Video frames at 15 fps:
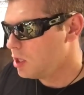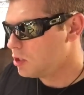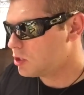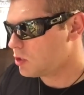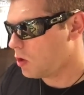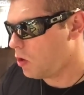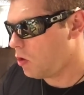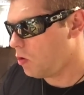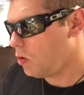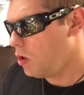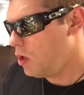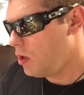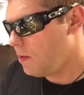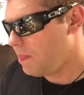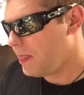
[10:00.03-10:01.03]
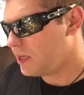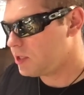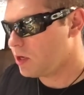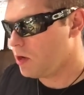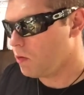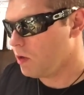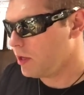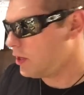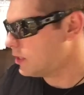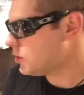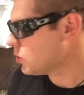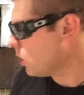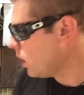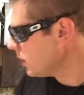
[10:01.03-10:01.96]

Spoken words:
So that turned out really good. So